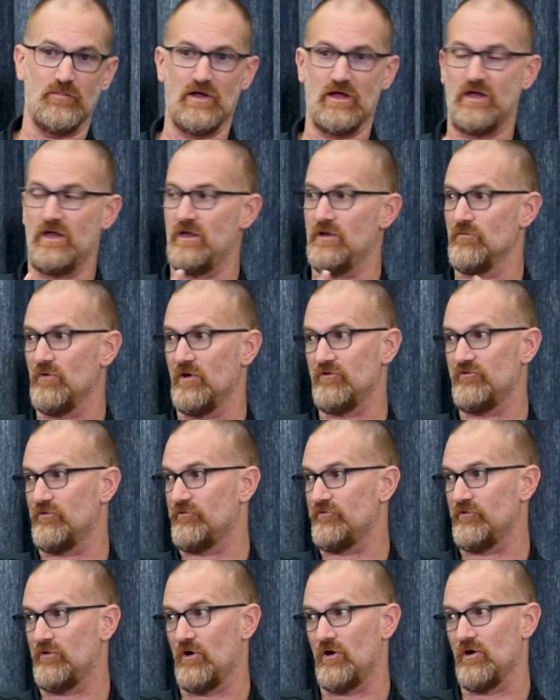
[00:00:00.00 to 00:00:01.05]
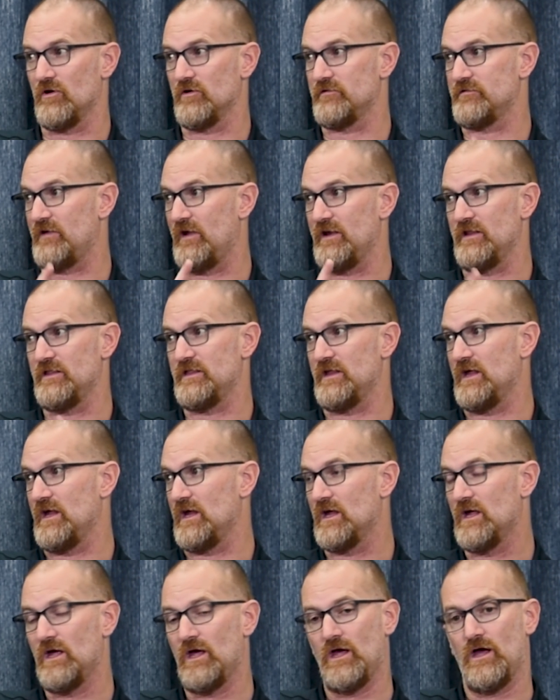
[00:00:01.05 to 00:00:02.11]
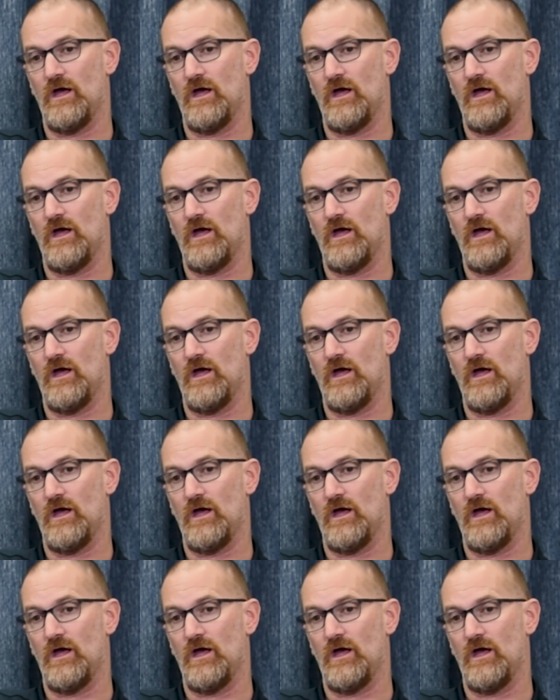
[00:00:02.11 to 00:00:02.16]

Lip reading: making racial slurs, anything